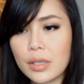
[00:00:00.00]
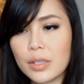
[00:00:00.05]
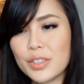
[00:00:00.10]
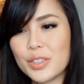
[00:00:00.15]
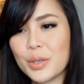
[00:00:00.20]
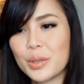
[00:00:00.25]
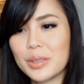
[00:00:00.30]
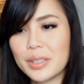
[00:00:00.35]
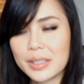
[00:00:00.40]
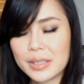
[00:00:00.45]

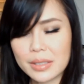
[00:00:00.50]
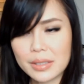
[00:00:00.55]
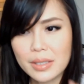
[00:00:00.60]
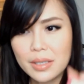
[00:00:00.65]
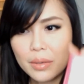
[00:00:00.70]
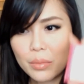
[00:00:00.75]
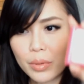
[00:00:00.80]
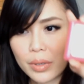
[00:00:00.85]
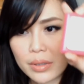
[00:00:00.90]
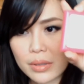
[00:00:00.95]
So let's see
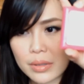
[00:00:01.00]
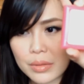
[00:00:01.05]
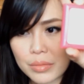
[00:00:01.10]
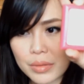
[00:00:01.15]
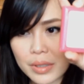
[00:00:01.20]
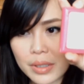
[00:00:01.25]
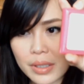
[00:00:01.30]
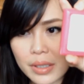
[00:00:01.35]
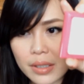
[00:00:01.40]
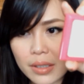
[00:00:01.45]
what's
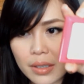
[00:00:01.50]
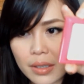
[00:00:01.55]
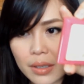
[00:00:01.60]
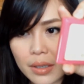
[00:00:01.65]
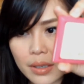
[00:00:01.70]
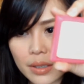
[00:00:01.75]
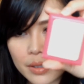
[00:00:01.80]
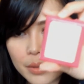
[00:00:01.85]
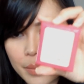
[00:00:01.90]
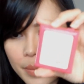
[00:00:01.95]
written
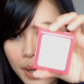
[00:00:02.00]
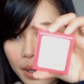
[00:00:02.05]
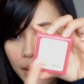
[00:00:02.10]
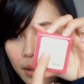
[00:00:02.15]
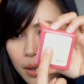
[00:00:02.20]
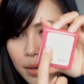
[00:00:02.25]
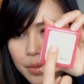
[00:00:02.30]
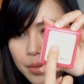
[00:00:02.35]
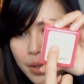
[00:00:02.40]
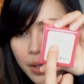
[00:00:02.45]
at the back
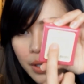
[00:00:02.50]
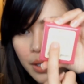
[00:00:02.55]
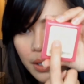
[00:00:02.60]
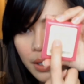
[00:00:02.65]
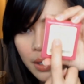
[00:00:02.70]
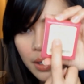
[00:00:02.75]
of the